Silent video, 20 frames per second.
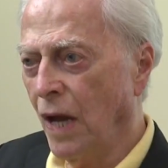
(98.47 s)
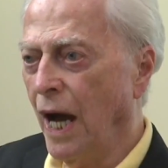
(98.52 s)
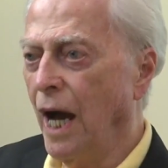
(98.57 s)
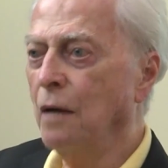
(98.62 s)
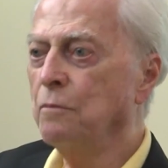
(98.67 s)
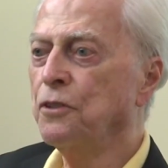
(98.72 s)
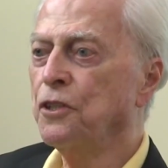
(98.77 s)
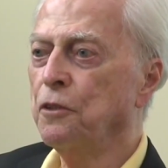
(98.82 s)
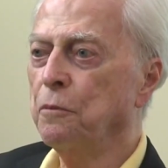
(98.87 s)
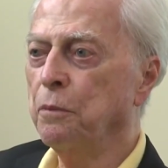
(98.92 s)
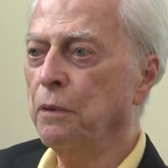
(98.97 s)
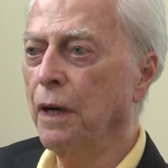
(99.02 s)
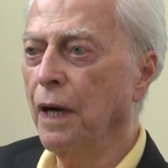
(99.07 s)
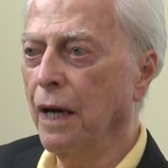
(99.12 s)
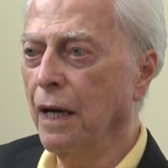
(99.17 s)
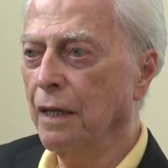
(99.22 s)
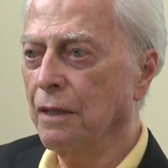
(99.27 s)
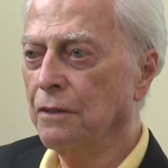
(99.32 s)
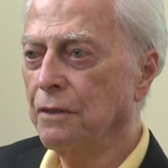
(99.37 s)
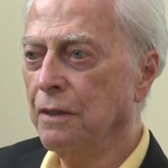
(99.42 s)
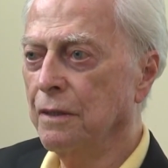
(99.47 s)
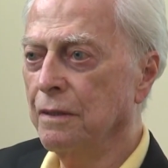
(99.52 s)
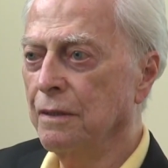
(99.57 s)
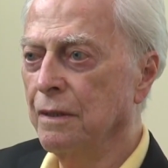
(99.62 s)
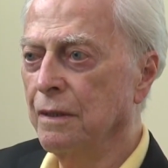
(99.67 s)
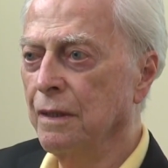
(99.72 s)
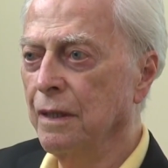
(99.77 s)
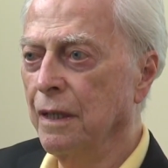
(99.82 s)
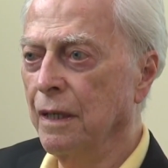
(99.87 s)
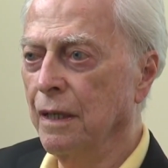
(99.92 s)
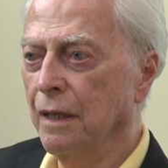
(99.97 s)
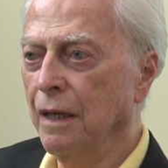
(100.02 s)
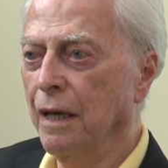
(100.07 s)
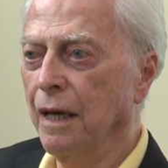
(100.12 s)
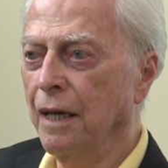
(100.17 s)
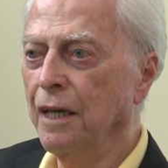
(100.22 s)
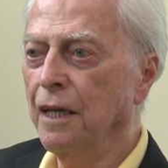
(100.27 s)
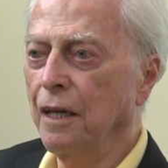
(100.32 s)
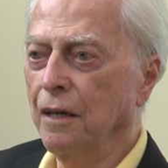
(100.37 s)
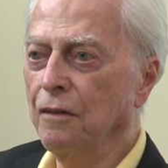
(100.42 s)
I'm surprised. Yeah.
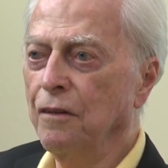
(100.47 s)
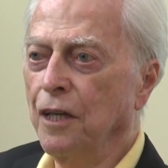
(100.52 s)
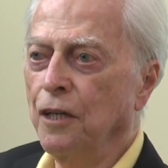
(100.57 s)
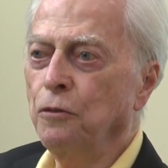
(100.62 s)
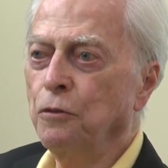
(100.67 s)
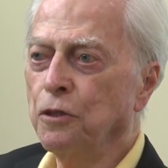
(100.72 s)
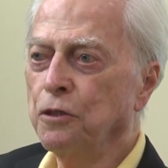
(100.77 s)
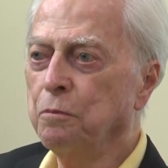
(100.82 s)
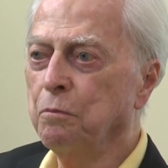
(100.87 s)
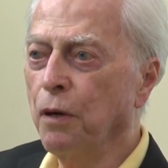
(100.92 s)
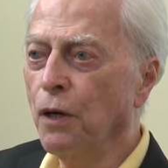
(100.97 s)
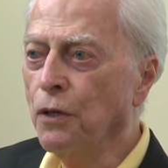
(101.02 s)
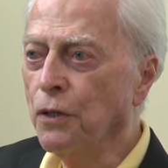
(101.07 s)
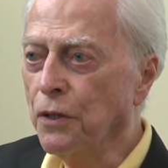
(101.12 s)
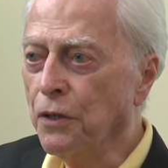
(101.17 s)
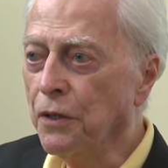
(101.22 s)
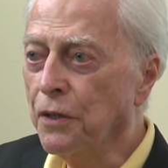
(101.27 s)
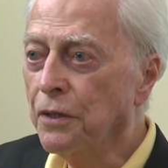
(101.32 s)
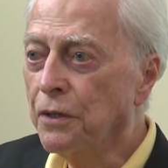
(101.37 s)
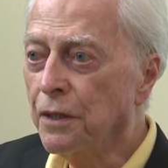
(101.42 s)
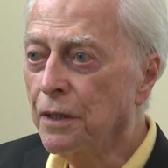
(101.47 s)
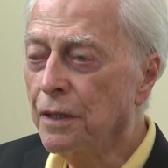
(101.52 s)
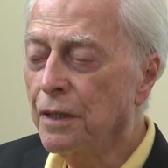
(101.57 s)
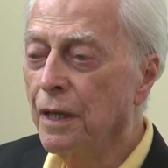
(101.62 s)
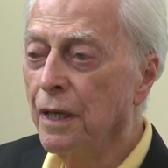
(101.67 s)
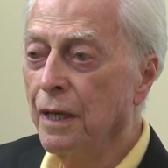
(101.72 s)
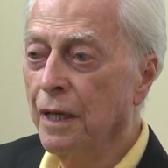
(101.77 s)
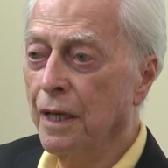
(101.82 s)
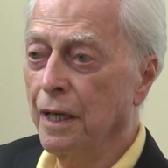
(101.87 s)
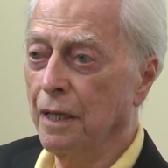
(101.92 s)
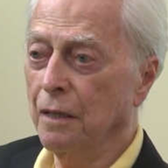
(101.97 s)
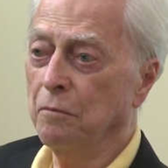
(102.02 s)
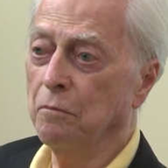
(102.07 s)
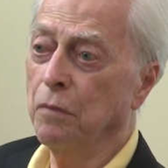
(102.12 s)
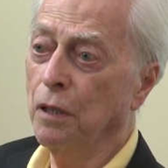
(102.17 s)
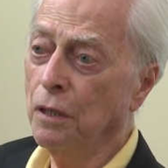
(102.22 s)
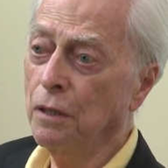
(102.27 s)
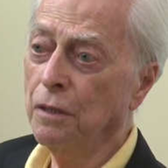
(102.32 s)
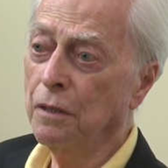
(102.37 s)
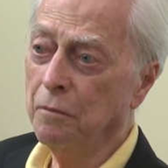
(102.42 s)
He, he was burned and
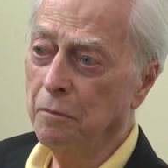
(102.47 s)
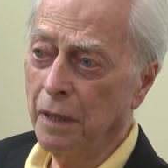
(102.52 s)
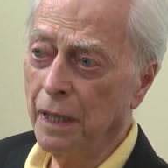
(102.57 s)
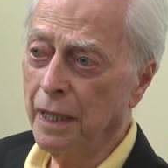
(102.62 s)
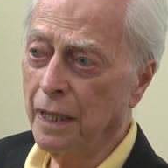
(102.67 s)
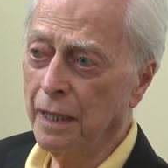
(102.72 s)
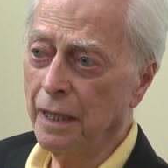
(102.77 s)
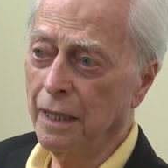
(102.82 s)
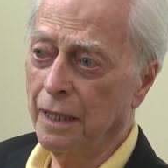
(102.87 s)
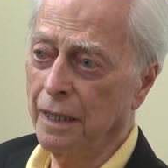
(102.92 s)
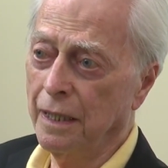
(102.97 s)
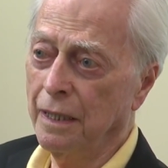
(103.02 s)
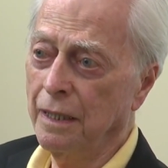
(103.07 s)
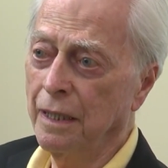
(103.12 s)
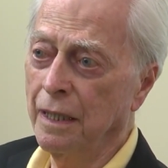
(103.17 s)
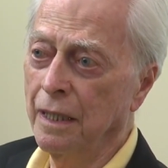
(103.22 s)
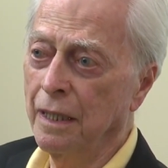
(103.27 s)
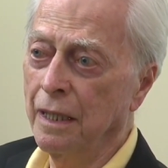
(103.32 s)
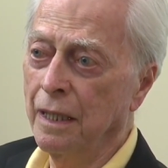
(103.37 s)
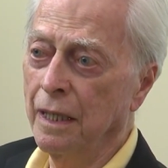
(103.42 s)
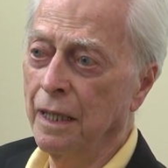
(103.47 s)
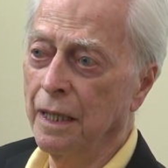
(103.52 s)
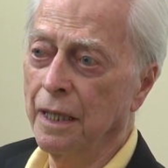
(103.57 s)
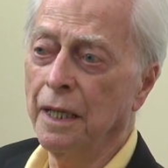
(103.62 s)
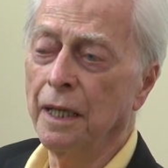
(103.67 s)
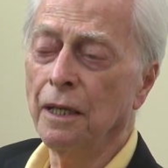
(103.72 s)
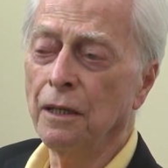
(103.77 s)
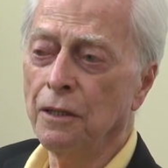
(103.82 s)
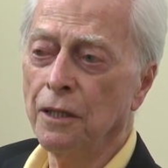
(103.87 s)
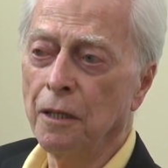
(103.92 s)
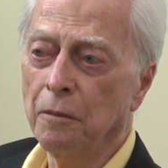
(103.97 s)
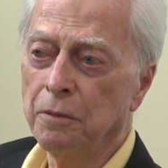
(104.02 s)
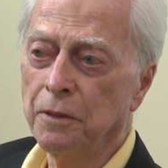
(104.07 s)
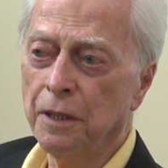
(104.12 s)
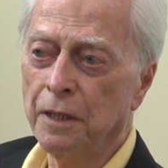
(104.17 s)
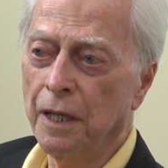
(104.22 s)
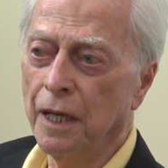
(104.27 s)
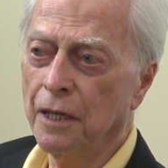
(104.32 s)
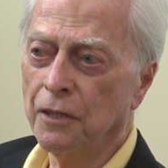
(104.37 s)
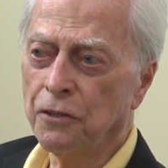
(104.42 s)
burned badly mm. and held up
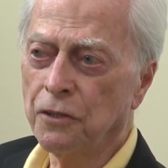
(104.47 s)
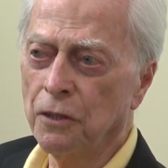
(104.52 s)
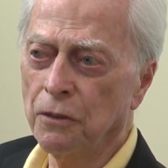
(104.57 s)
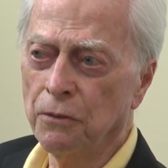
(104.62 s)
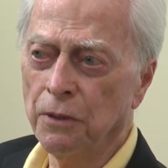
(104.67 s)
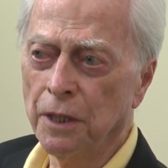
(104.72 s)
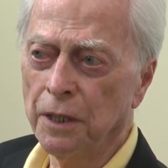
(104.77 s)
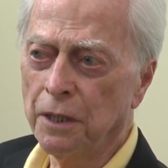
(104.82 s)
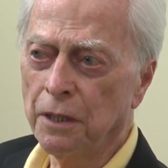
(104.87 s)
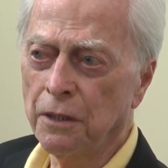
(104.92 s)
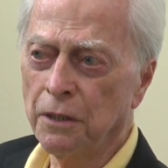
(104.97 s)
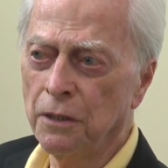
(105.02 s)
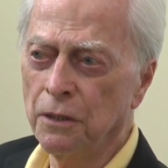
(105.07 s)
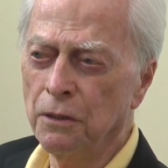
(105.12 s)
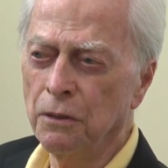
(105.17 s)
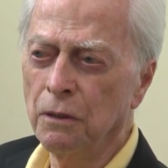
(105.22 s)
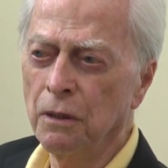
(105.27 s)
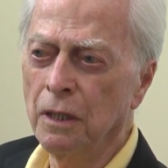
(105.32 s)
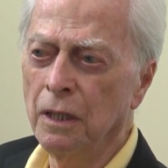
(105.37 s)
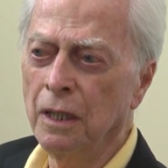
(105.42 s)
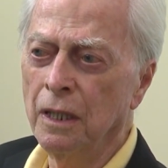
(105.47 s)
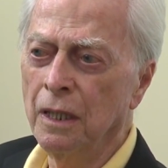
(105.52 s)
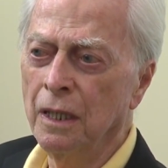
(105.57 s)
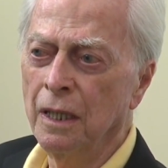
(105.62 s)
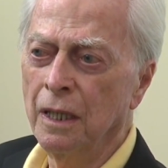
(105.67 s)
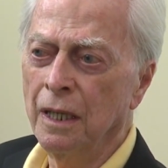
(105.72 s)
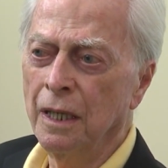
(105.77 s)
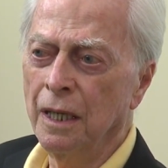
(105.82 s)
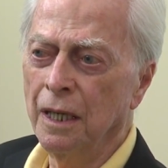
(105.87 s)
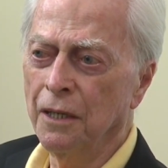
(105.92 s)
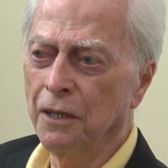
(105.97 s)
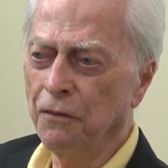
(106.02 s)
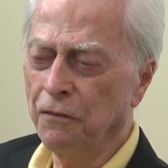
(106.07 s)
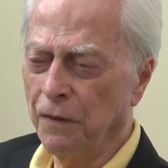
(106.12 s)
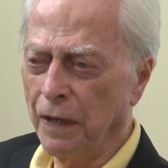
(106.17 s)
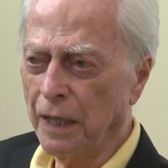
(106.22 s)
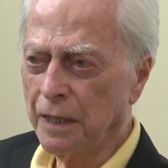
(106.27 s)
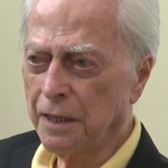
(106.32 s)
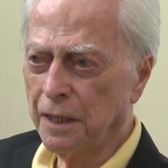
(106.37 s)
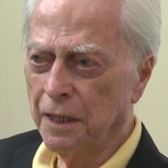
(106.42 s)
to national ridicule. And the
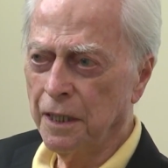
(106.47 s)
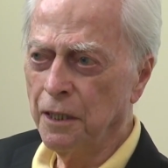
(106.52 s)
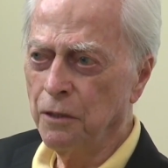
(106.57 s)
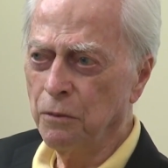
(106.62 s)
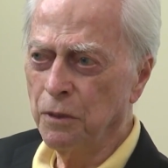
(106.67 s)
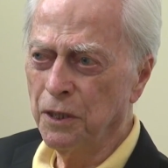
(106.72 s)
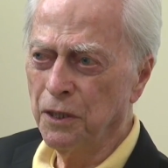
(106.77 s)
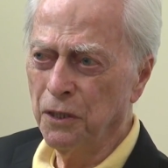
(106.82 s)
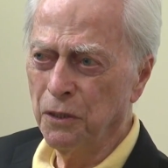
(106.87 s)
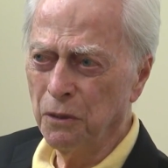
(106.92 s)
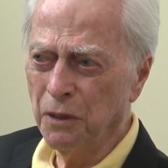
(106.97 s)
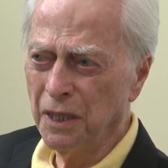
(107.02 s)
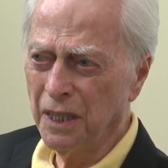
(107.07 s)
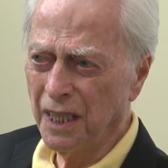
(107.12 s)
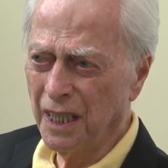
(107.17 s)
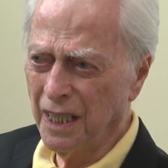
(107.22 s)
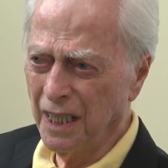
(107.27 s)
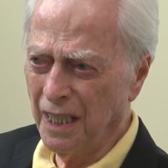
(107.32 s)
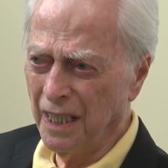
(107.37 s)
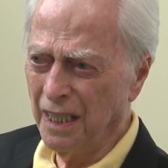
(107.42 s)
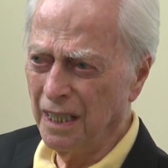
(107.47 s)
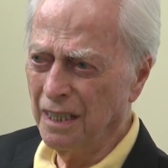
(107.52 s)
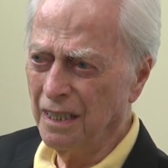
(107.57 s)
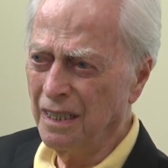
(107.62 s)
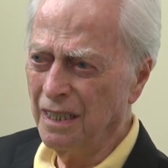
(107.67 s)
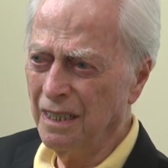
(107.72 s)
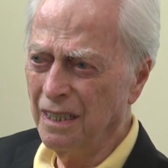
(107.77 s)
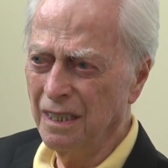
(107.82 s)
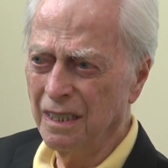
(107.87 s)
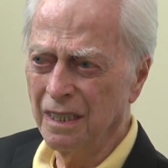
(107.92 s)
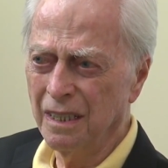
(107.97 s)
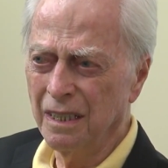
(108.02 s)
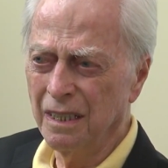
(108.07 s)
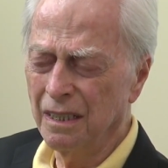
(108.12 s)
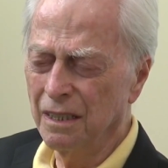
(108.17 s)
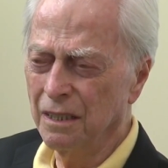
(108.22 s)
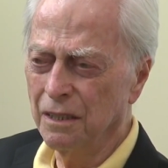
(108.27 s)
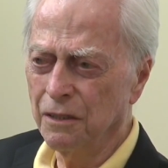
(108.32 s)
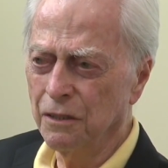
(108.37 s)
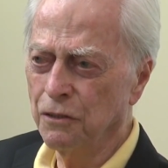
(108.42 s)
fact that he would do it again
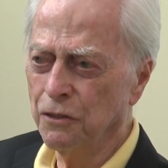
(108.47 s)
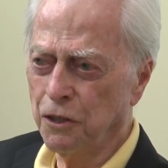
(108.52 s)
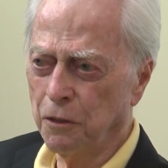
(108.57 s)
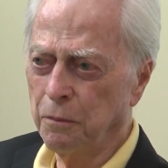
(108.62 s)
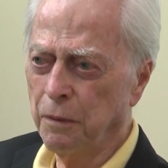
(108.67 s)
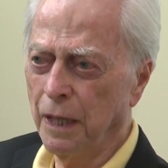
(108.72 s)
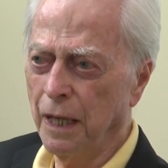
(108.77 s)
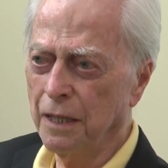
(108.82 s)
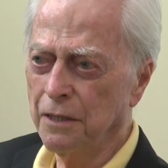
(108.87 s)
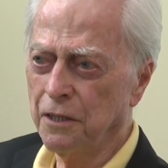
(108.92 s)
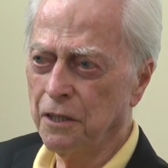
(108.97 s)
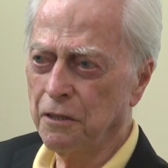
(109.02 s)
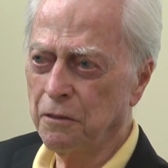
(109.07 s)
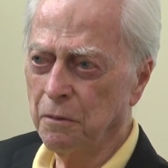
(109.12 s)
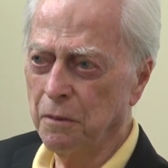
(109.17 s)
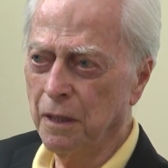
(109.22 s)
surprises